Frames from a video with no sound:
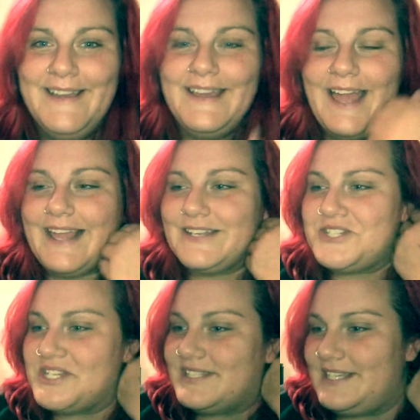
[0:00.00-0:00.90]
and
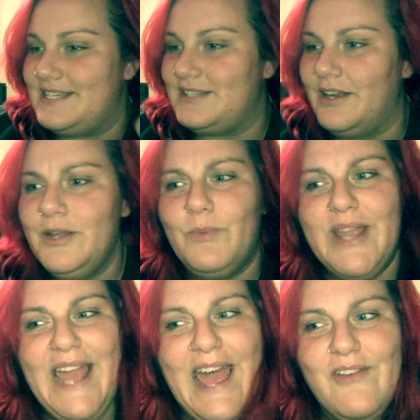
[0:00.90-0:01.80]
she says, honey, we
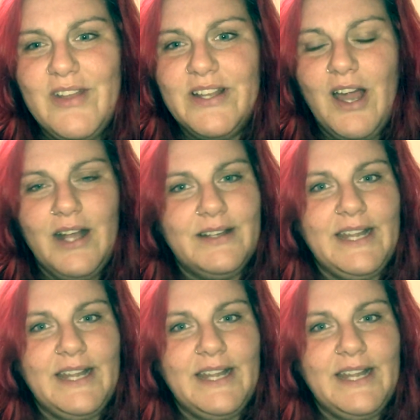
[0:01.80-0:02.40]
haven't gotten